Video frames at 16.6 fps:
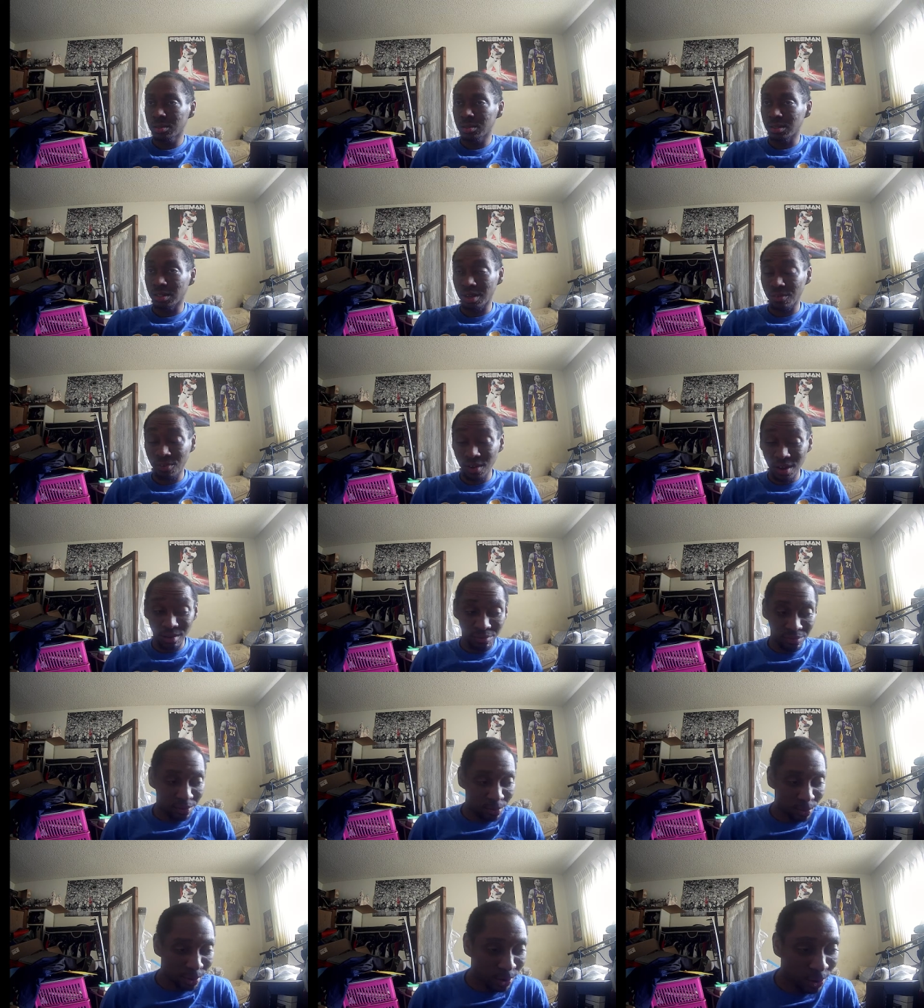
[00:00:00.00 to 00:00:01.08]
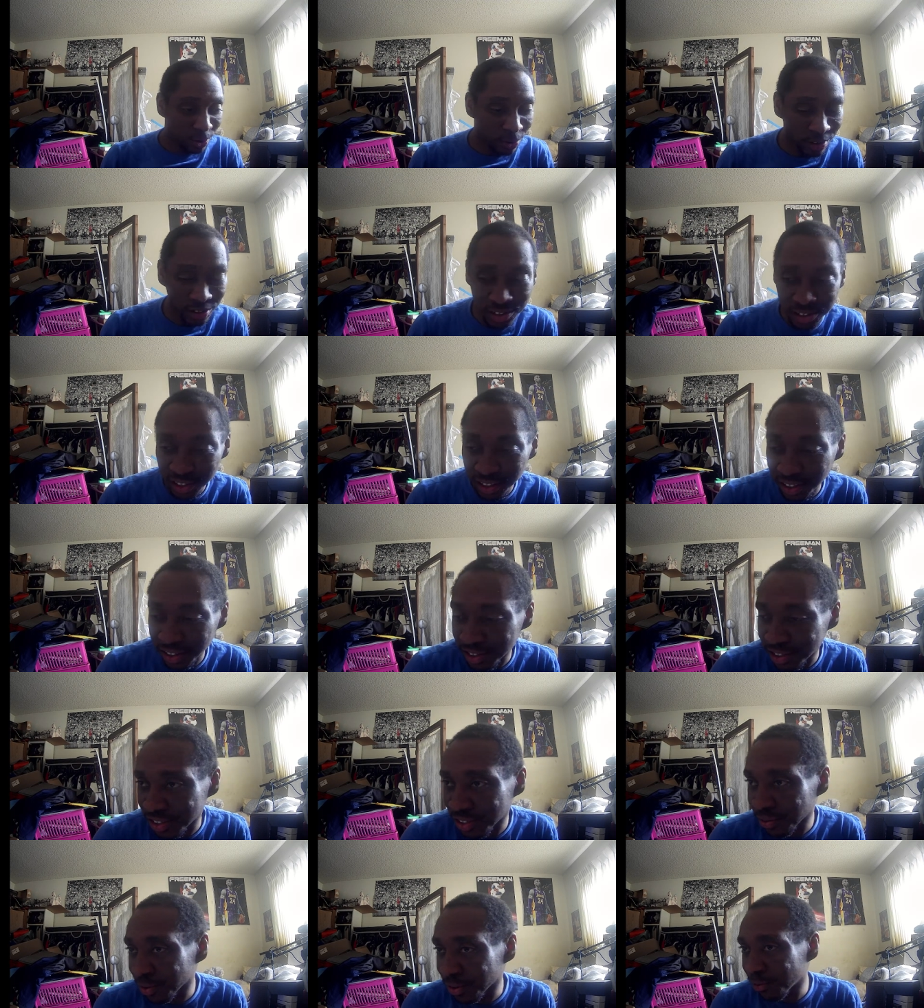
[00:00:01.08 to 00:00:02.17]
They've had 4 corners to their
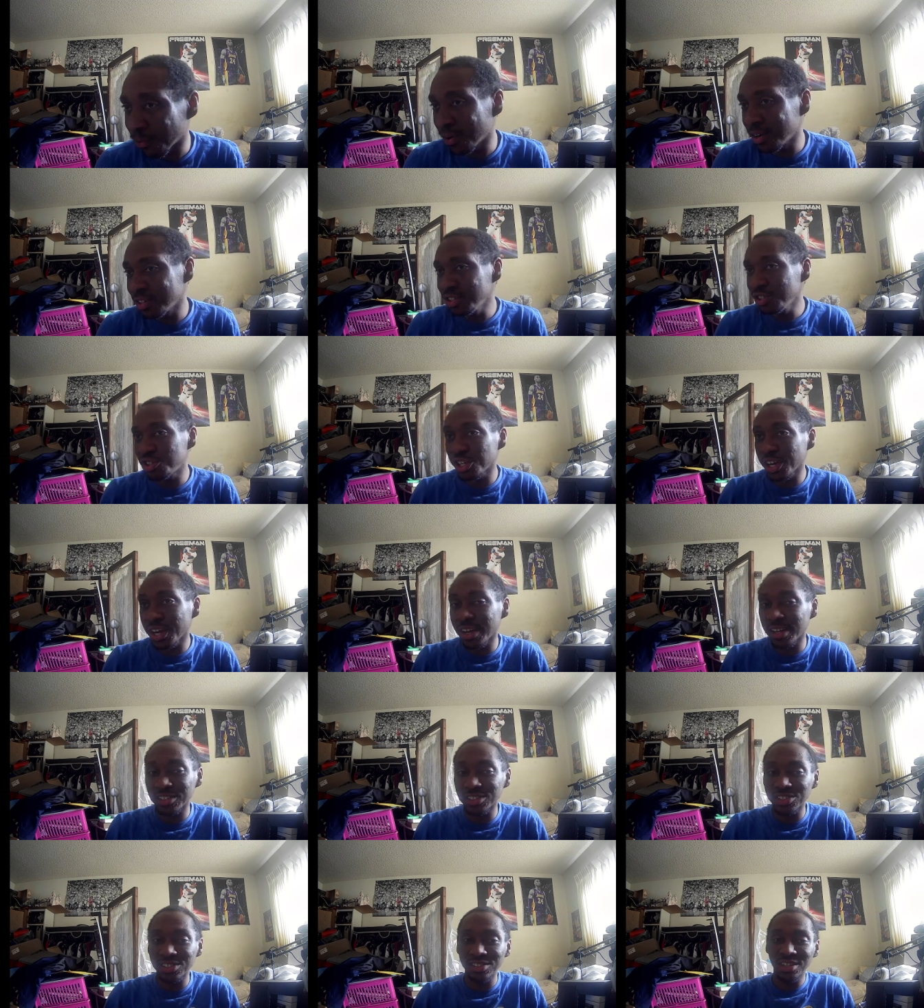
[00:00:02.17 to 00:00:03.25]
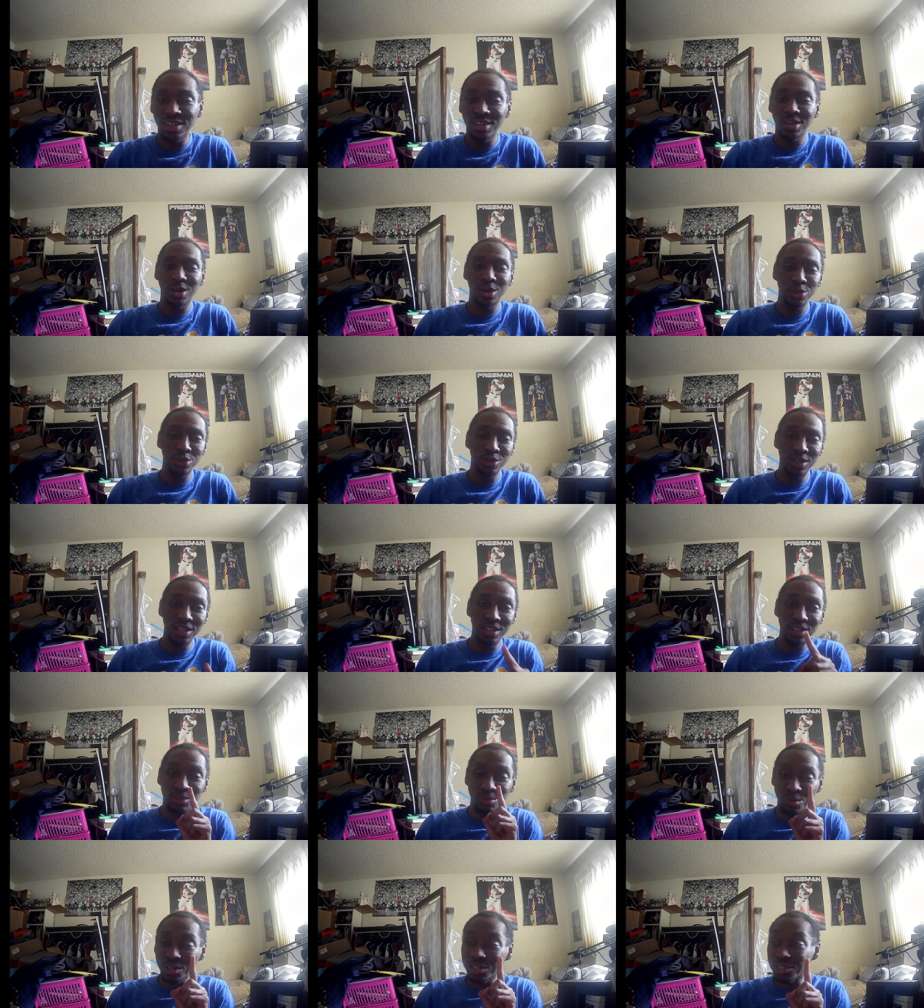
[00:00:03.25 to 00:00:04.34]
0. One chance. All you need
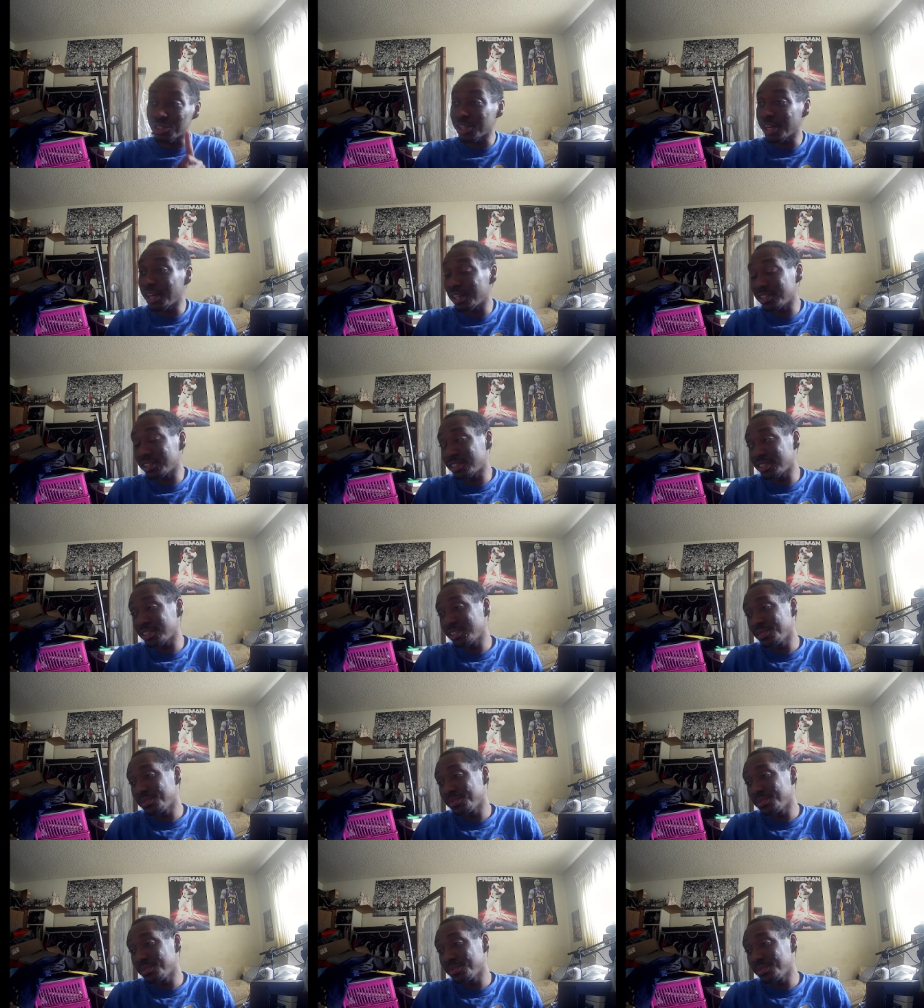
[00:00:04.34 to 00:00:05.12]
is one chance.